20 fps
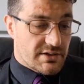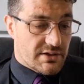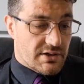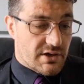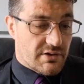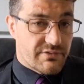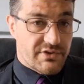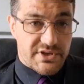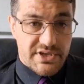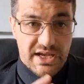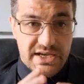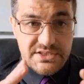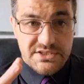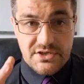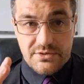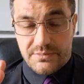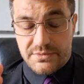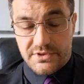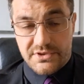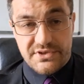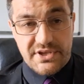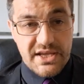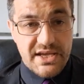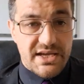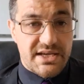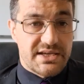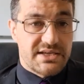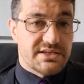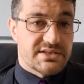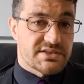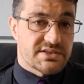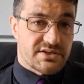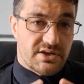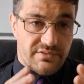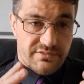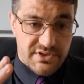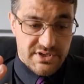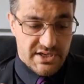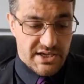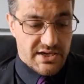over the next couple of days,
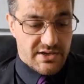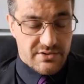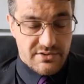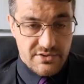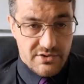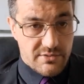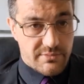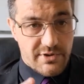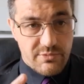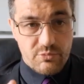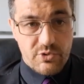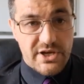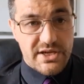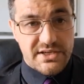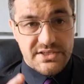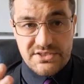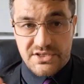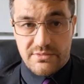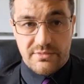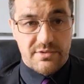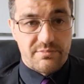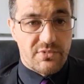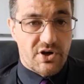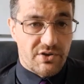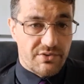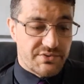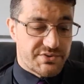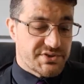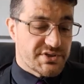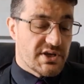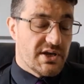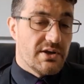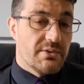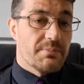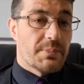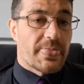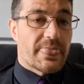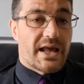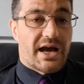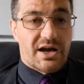of the coming weeks, coming months,
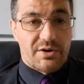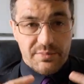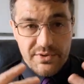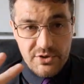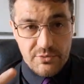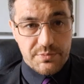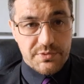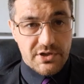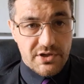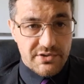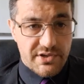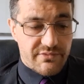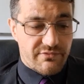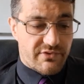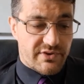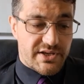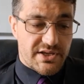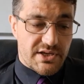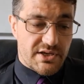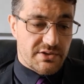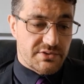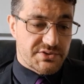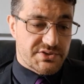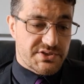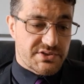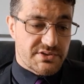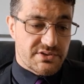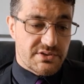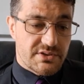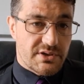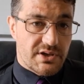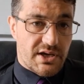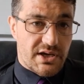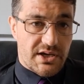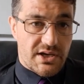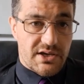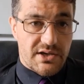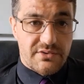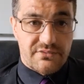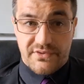I'll be uploading videos
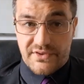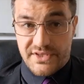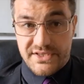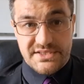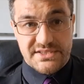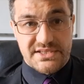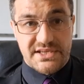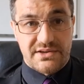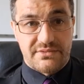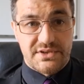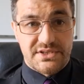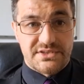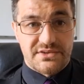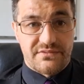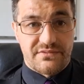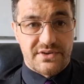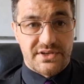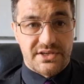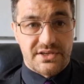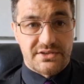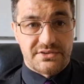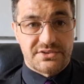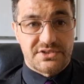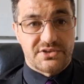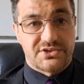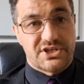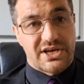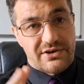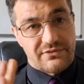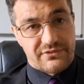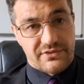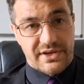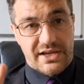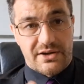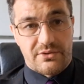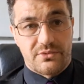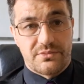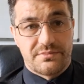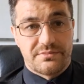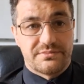for this series of videos. So ciao for
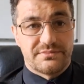now.